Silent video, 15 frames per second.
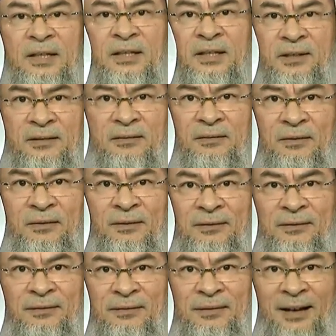is
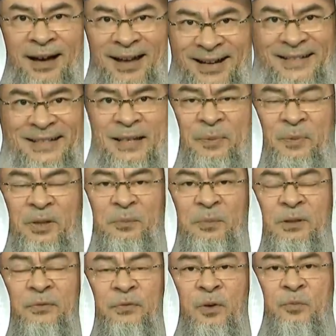
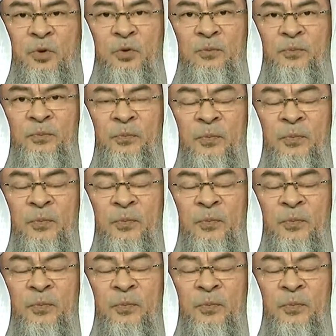unacceptable from you.